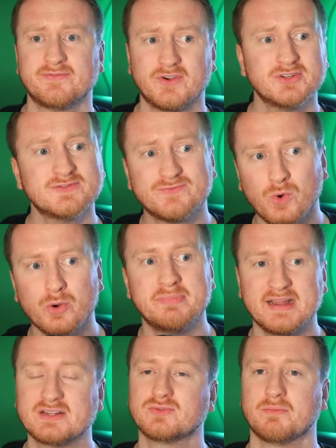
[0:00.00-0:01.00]
First four
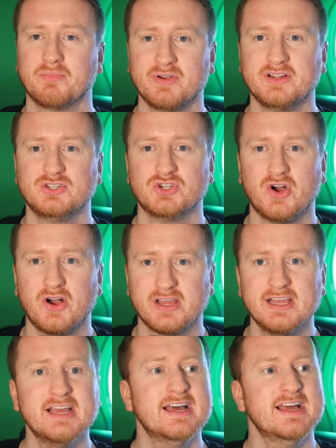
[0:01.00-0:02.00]
picks were pretty
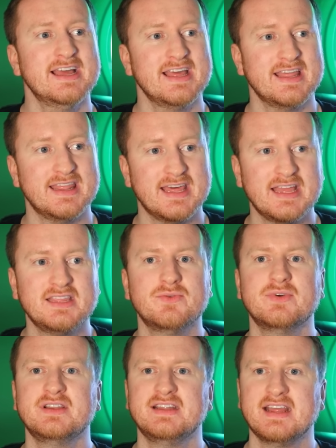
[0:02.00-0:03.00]
chalky. Then
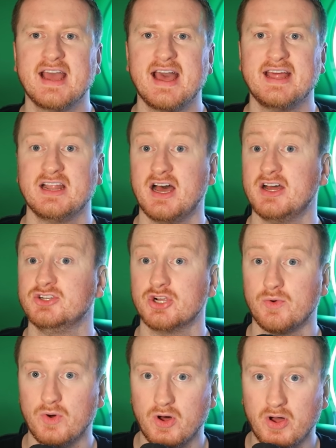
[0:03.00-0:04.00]
you would get uh,
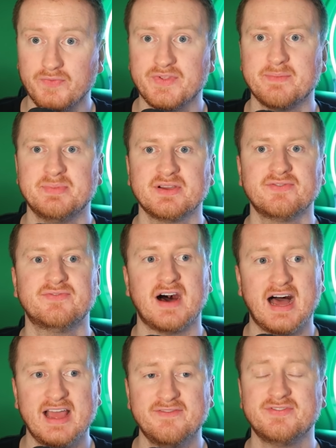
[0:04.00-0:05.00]
Joe Alt at pick
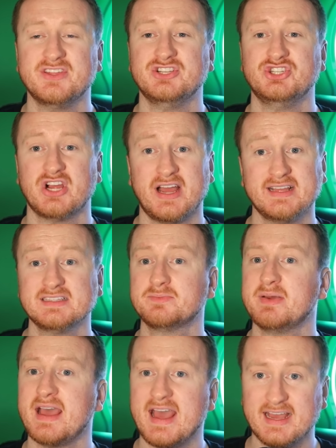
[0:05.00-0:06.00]
five. The
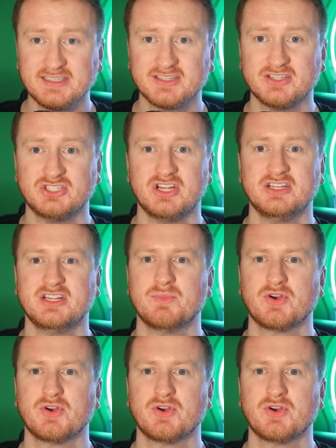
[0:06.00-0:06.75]
Giants pass on J.J.